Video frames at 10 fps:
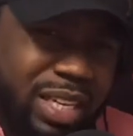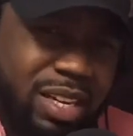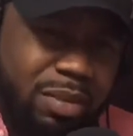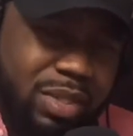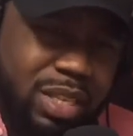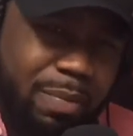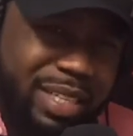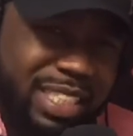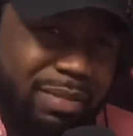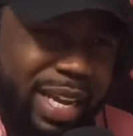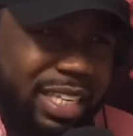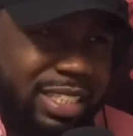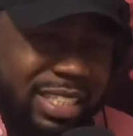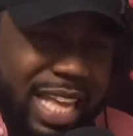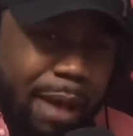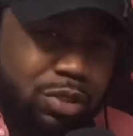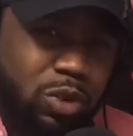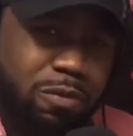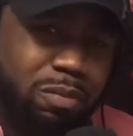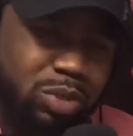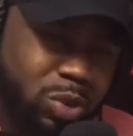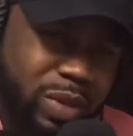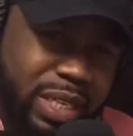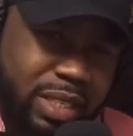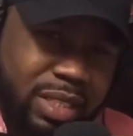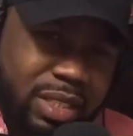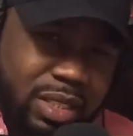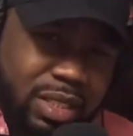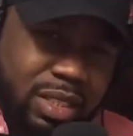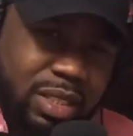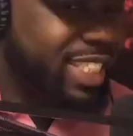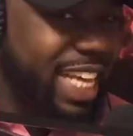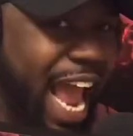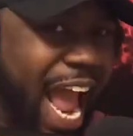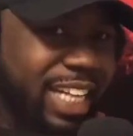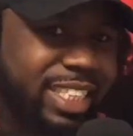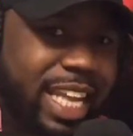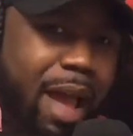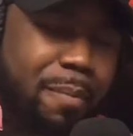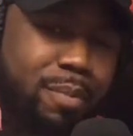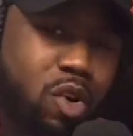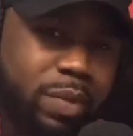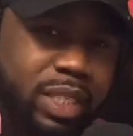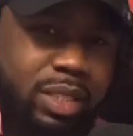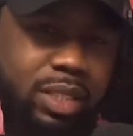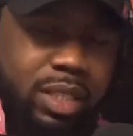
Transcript: comes up and it seems like it stops you from doing it. It's at that moment